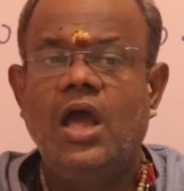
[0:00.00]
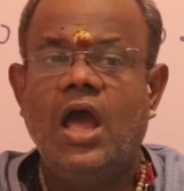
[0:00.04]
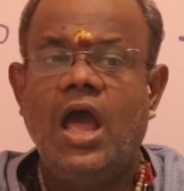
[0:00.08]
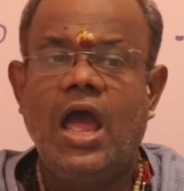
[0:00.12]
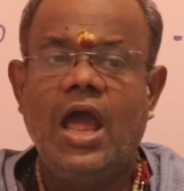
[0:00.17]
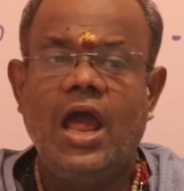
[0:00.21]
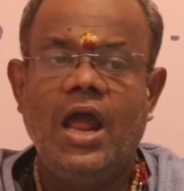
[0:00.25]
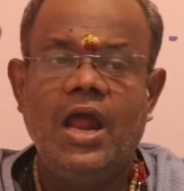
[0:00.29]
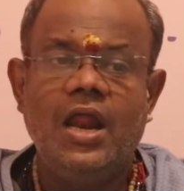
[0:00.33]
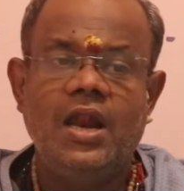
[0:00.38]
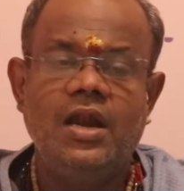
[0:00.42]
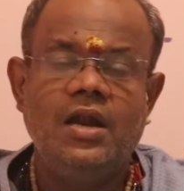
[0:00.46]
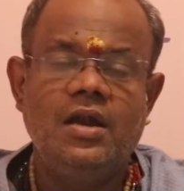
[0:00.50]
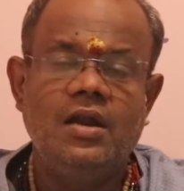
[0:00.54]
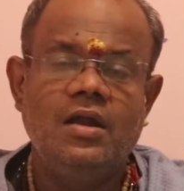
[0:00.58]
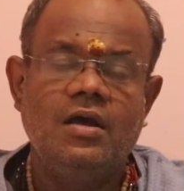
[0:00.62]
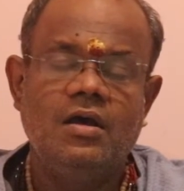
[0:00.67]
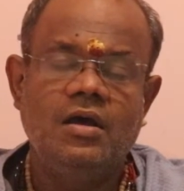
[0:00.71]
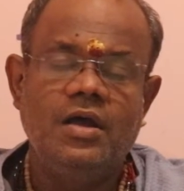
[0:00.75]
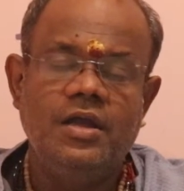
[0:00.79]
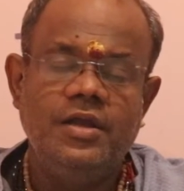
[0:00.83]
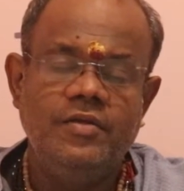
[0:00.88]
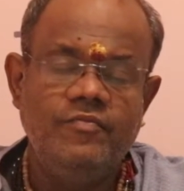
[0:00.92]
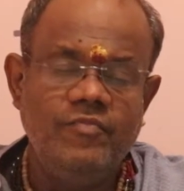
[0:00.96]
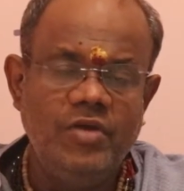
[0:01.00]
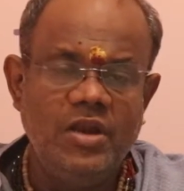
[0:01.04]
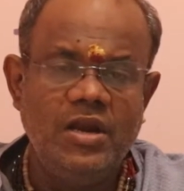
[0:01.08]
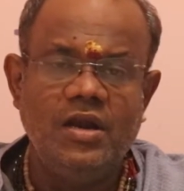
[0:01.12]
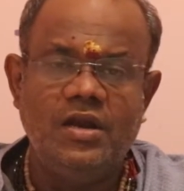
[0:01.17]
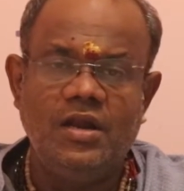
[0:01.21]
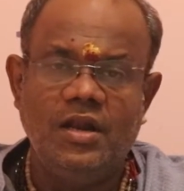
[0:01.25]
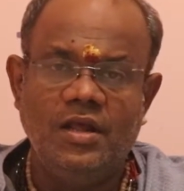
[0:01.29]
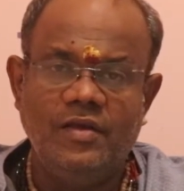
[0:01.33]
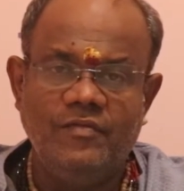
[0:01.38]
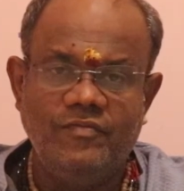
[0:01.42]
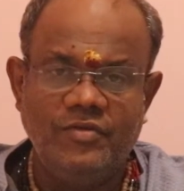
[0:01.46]
and
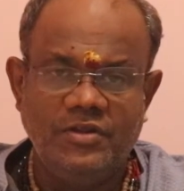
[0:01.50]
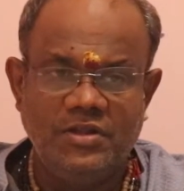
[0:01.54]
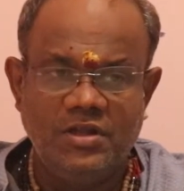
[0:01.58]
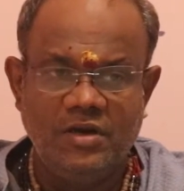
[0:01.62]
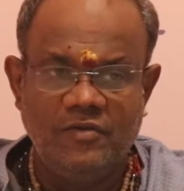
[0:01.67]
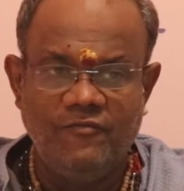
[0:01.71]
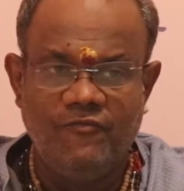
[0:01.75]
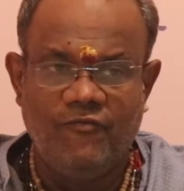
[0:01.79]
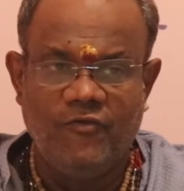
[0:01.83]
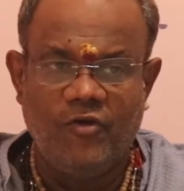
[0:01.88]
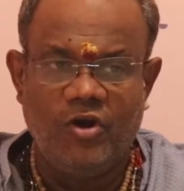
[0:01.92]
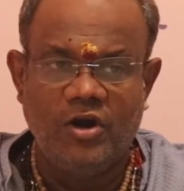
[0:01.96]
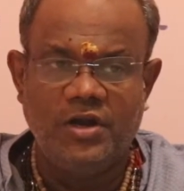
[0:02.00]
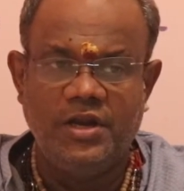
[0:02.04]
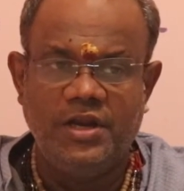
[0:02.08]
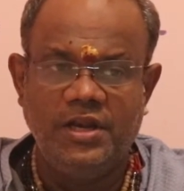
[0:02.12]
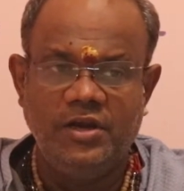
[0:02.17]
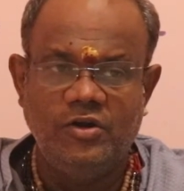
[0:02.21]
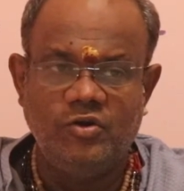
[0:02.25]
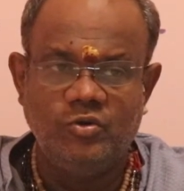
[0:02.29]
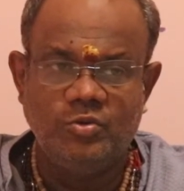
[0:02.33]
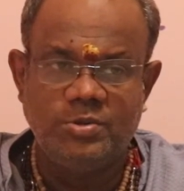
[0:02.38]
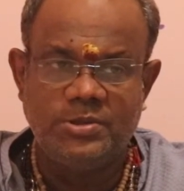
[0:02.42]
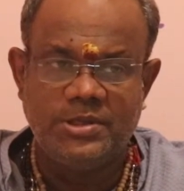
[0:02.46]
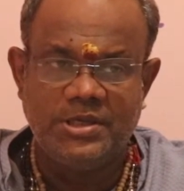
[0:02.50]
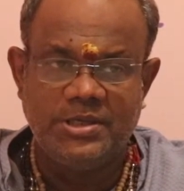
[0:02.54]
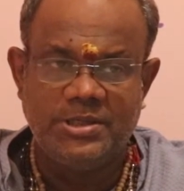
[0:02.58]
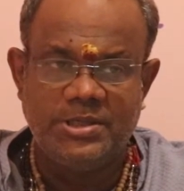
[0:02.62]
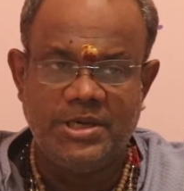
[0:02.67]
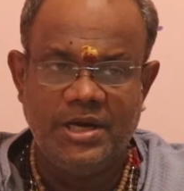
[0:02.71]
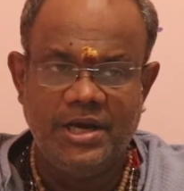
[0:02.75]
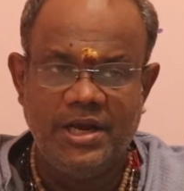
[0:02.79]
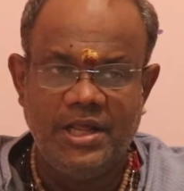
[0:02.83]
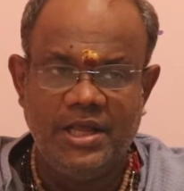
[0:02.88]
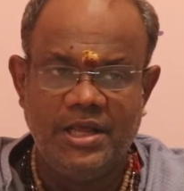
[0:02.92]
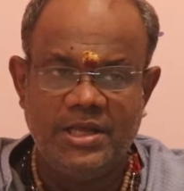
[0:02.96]
immediately within 40 to
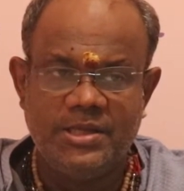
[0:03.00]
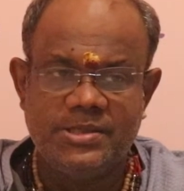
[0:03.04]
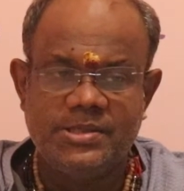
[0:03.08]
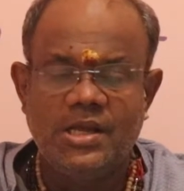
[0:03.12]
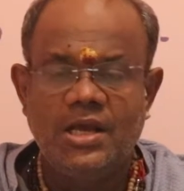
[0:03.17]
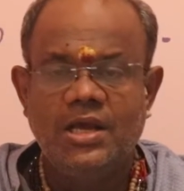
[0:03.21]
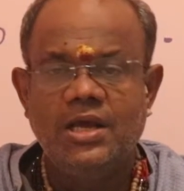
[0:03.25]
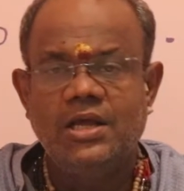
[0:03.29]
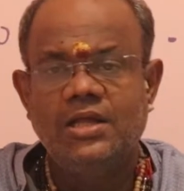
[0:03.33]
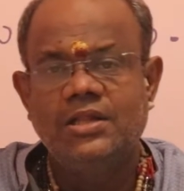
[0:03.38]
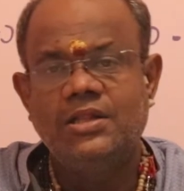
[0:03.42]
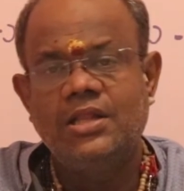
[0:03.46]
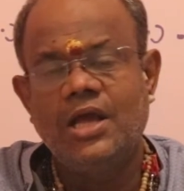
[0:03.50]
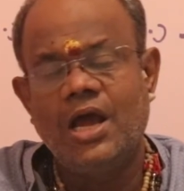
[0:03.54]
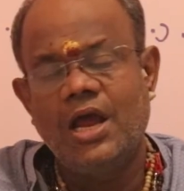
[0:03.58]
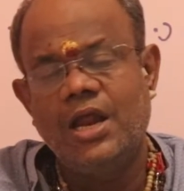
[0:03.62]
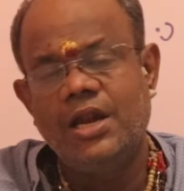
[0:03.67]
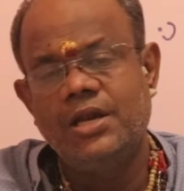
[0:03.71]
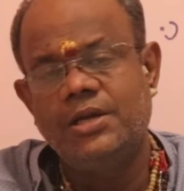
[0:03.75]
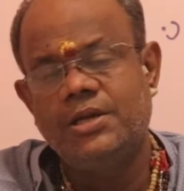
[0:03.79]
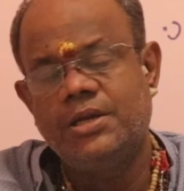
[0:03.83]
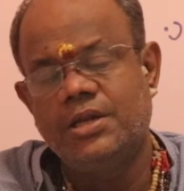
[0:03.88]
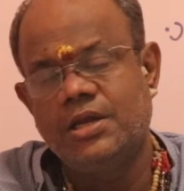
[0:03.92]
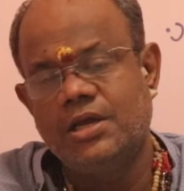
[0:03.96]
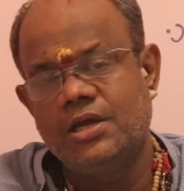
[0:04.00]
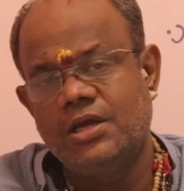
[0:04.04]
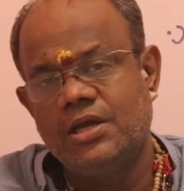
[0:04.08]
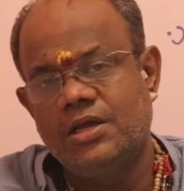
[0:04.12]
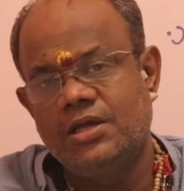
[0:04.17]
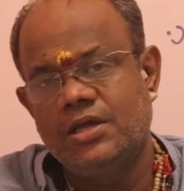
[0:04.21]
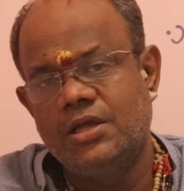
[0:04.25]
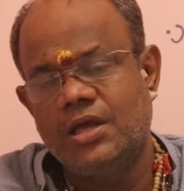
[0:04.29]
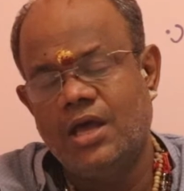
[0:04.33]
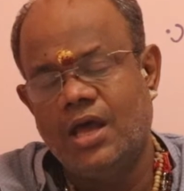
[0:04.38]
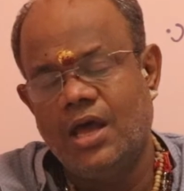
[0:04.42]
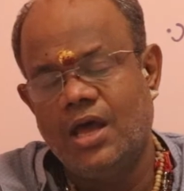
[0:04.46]
60 days that
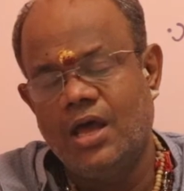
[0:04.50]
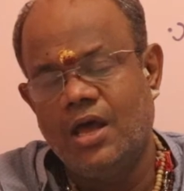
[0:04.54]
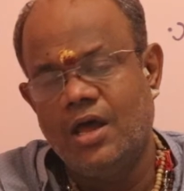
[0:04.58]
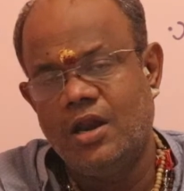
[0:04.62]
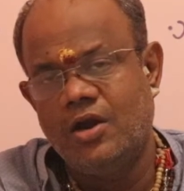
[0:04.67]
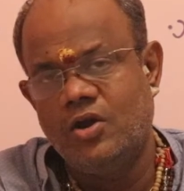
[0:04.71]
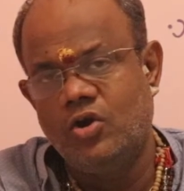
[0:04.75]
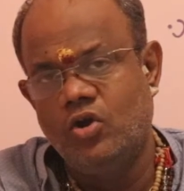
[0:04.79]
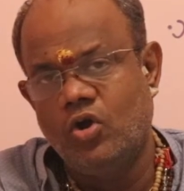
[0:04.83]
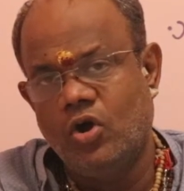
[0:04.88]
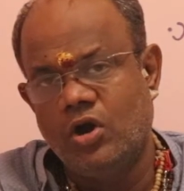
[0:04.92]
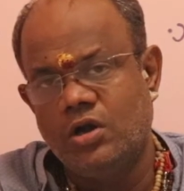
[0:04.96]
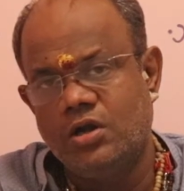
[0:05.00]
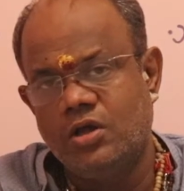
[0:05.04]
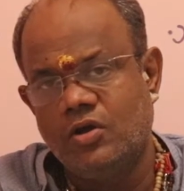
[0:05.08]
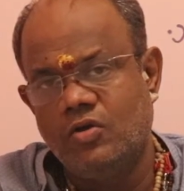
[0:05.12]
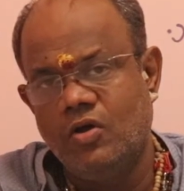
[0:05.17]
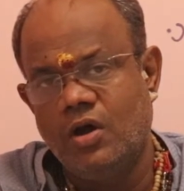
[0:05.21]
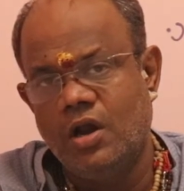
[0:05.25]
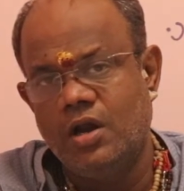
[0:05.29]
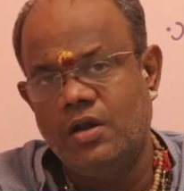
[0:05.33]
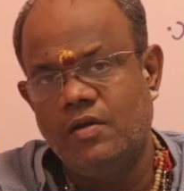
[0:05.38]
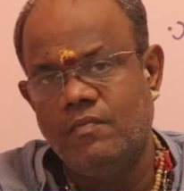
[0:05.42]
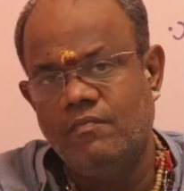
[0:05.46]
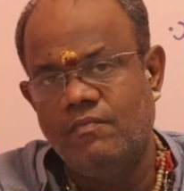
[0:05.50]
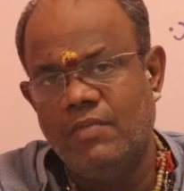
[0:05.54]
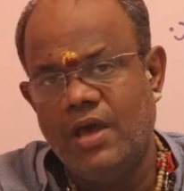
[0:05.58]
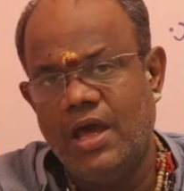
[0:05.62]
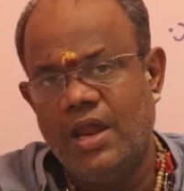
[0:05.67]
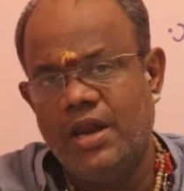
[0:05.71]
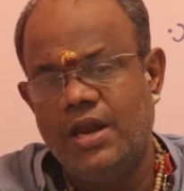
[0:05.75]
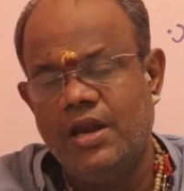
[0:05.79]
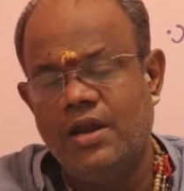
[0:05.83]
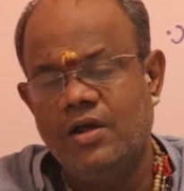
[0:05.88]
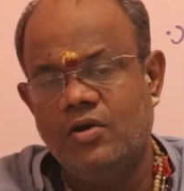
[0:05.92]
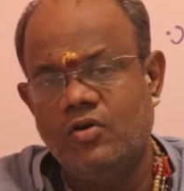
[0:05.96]
her daughter got
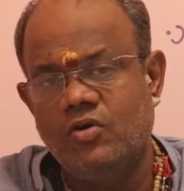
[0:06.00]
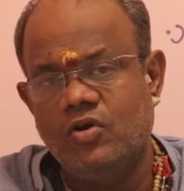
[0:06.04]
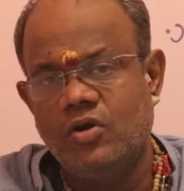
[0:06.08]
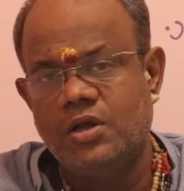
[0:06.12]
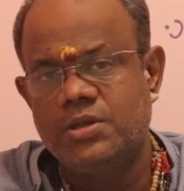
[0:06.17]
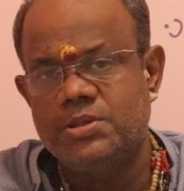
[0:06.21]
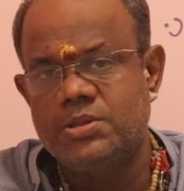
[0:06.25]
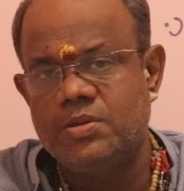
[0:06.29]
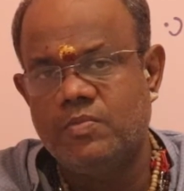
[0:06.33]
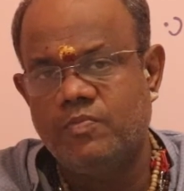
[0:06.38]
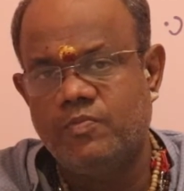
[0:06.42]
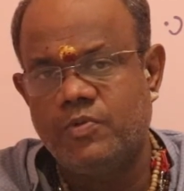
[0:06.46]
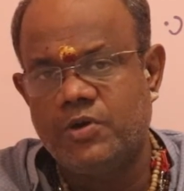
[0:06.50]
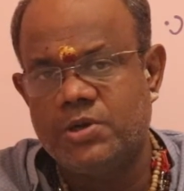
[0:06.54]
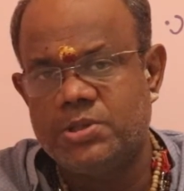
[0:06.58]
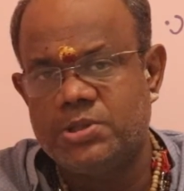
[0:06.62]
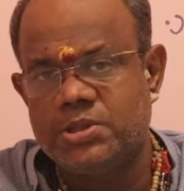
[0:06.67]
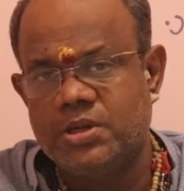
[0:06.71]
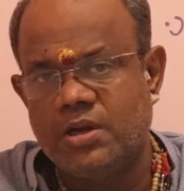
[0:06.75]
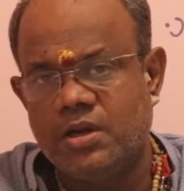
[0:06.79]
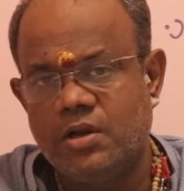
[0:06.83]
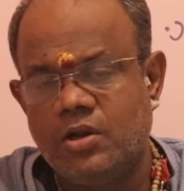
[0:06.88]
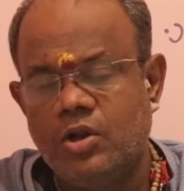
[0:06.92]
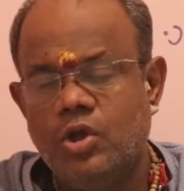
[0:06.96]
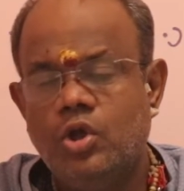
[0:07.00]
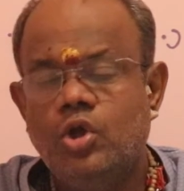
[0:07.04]
married across a person.